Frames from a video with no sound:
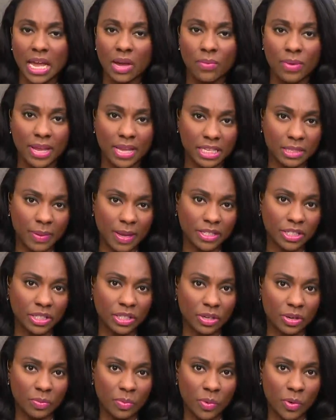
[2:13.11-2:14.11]
We expect to
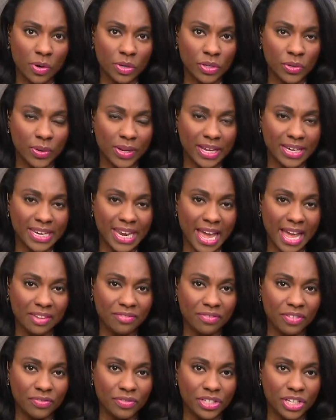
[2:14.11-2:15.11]
learn more during a
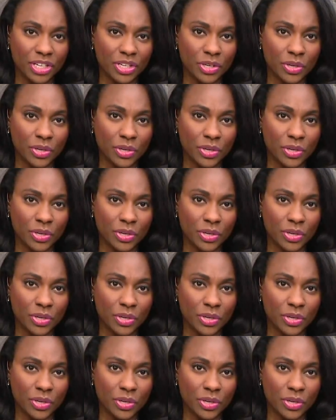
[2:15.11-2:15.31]
9:15